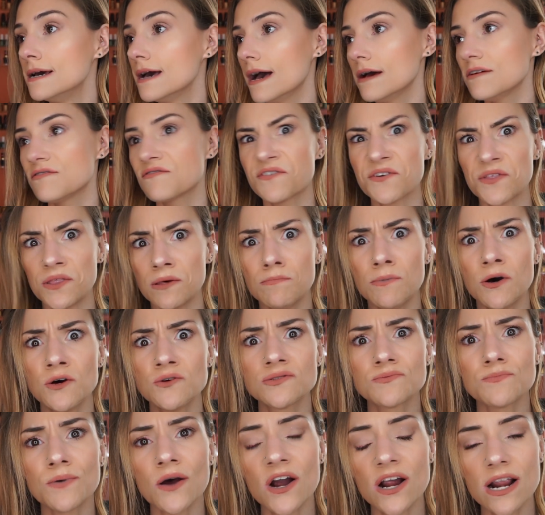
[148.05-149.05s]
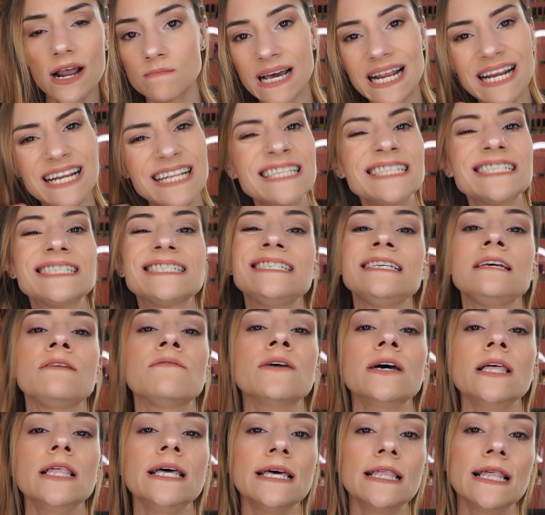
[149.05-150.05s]
For the most part, I didn't see
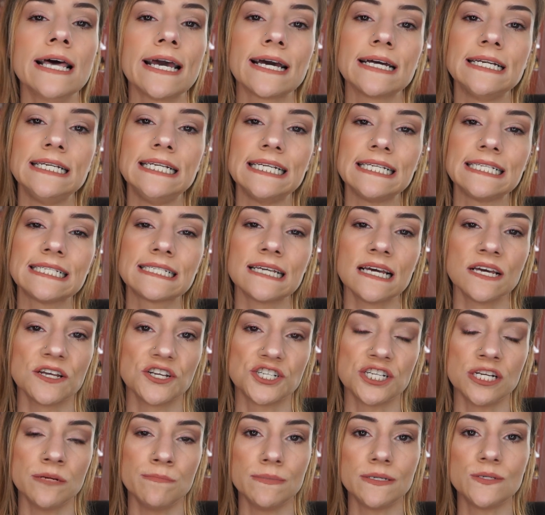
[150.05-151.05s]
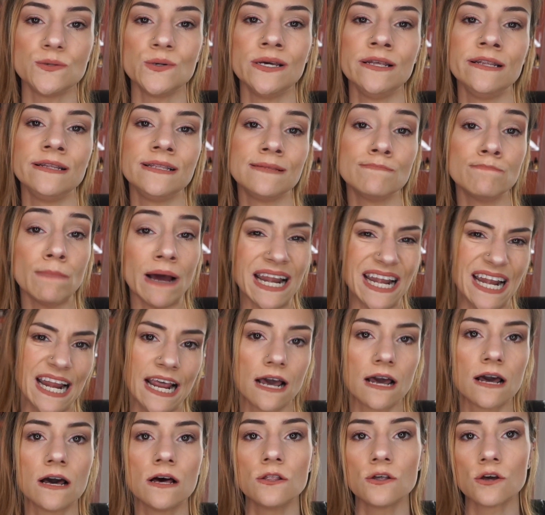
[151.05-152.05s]
really like a distinction between my
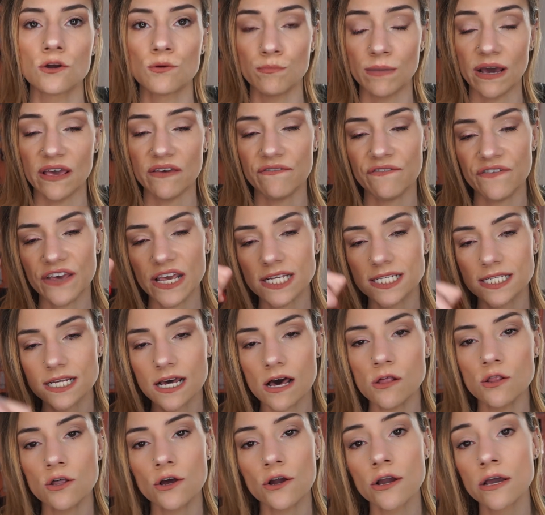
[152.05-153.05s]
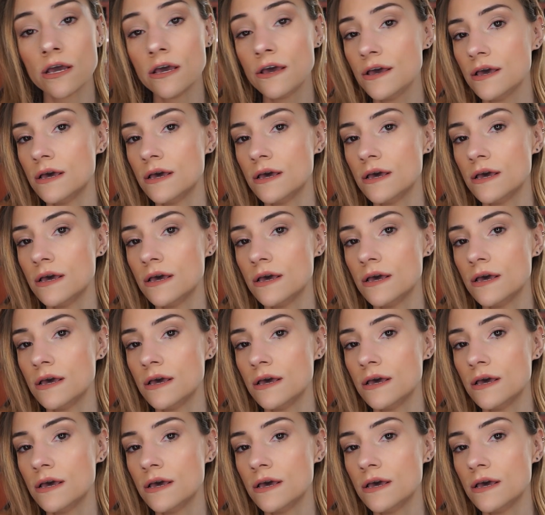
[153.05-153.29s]
neck color and my face color.